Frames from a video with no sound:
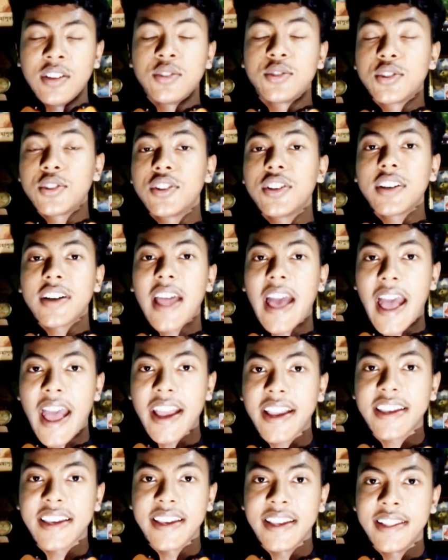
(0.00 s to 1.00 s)
hack
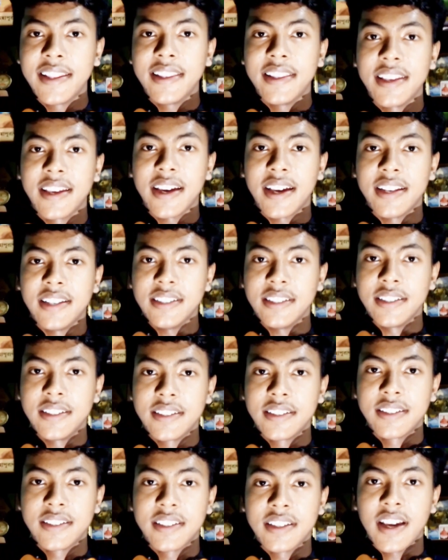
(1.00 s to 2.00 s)
illegally.
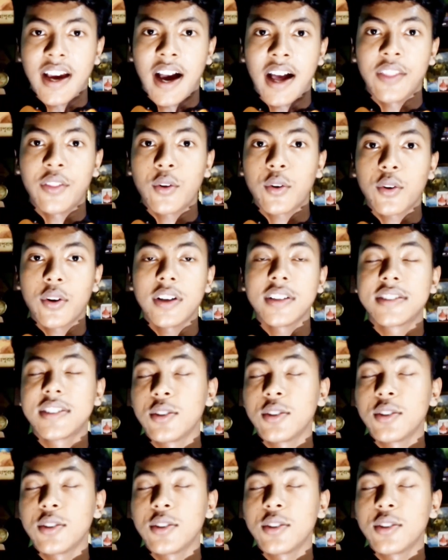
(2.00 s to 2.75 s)
Otherwise, you will be